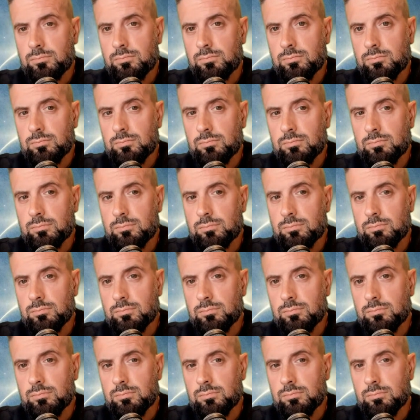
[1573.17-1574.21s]

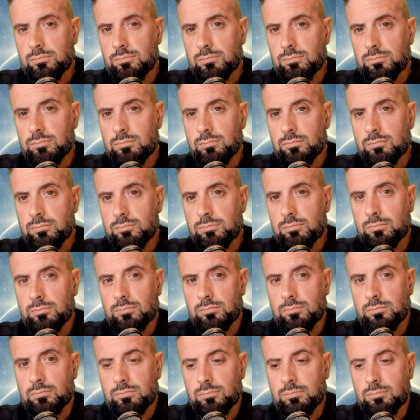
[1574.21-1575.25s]

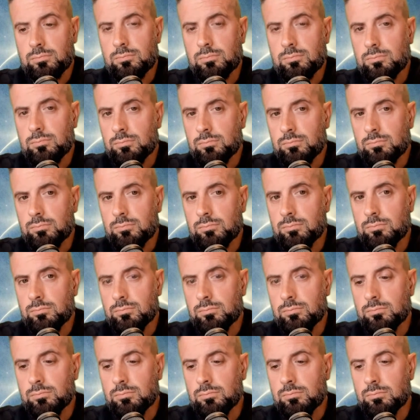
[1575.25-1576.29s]

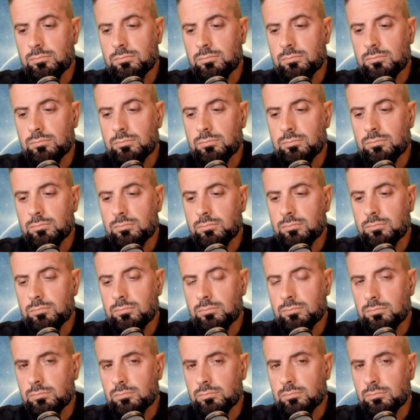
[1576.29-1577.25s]
[no speech]